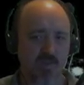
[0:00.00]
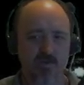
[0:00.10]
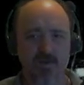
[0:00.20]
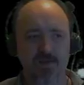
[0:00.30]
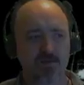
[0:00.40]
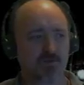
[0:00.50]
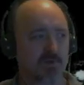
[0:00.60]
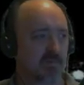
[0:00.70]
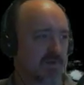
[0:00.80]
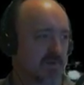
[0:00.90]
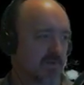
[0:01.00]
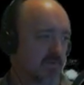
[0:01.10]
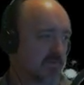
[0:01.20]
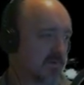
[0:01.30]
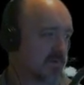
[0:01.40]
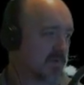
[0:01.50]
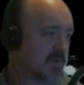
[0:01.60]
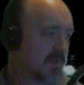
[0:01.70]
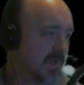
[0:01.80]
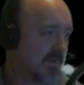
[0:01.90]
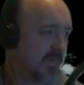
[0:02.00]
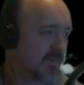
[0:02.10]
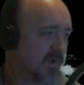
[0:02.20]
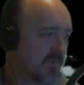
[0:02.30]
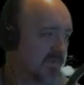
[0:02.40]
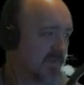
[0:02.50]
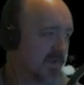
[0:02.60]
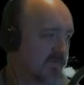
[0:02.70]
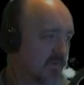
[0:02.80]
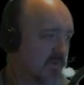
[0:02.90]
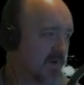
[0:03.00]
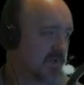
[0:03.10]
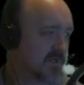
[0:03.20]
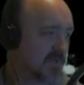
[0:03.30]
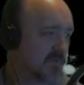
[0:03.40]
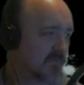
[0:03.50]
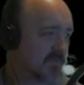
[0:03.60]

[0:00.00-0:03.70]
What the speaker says: All right, here's what I'm gonna do. I'm gonna put up thank for watching.